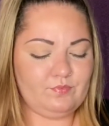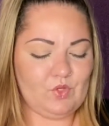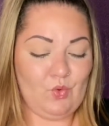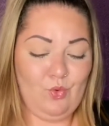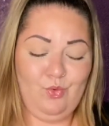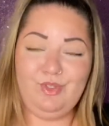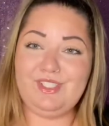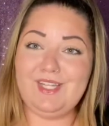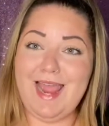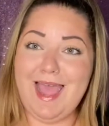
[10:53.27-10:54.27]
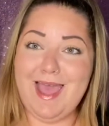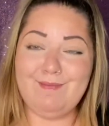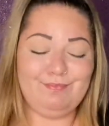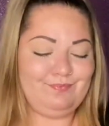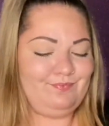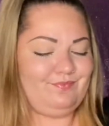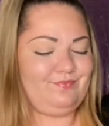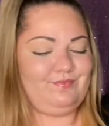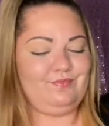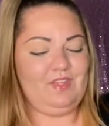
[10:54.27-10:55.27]
Oh snap!
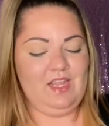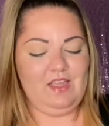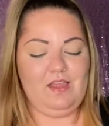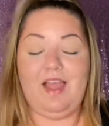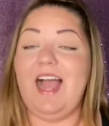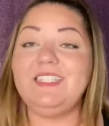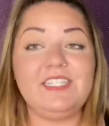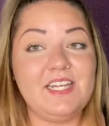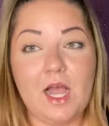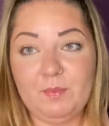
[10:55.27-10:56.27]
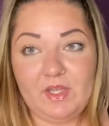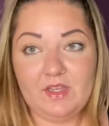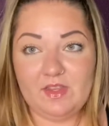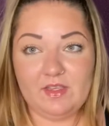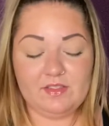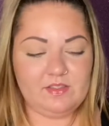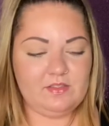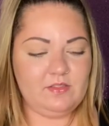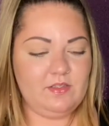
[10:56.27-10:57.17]
I did not pick this,